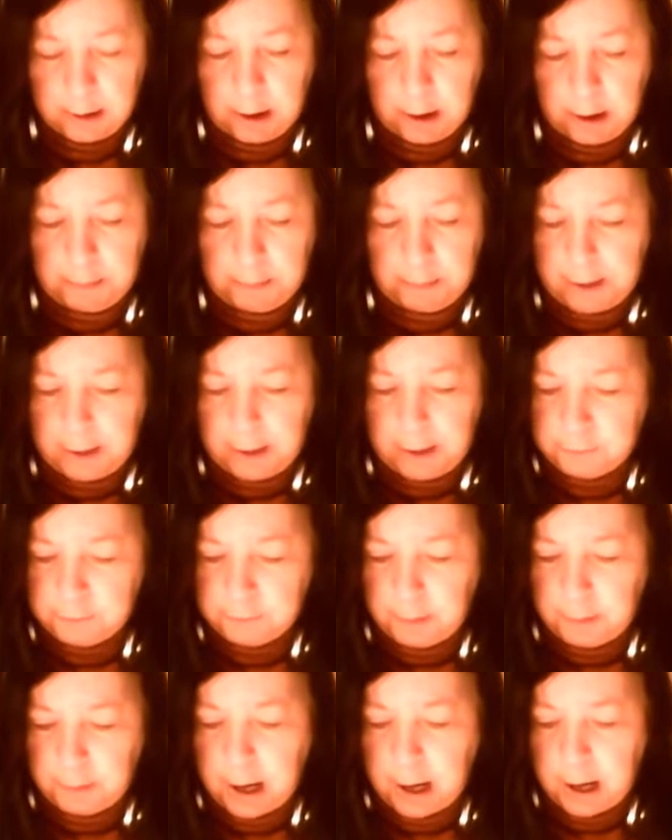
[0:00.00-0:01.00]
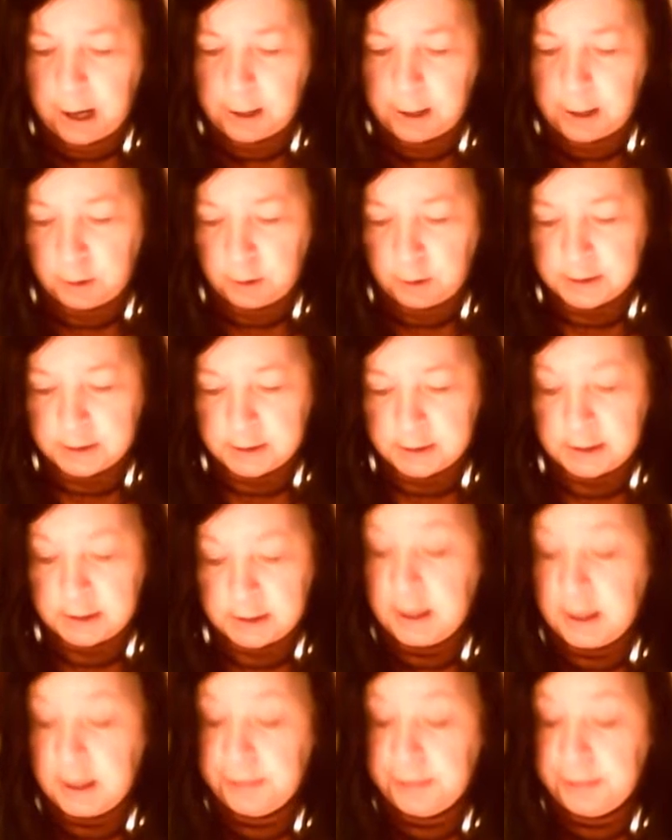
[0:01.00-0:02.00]
Apart from high costs,
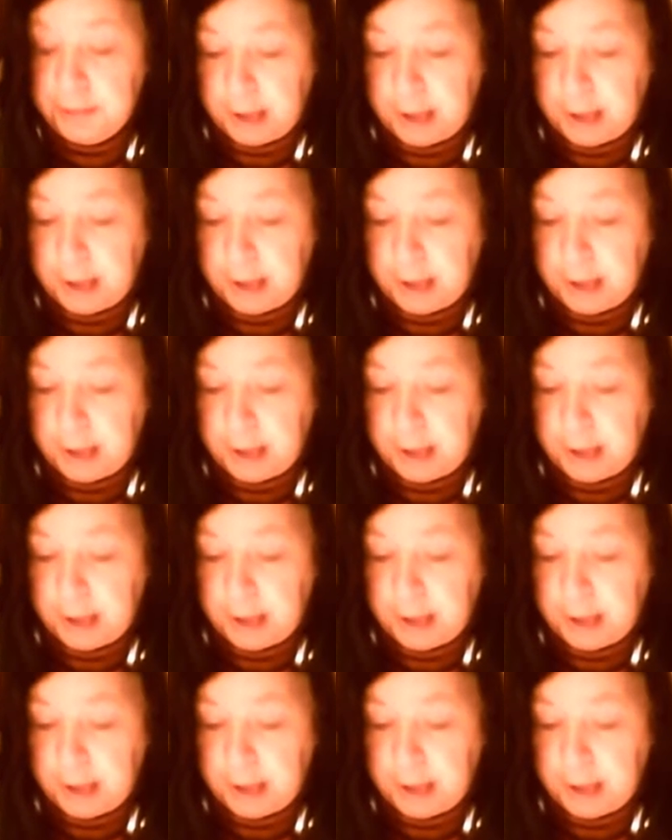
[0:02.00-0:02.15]
nothing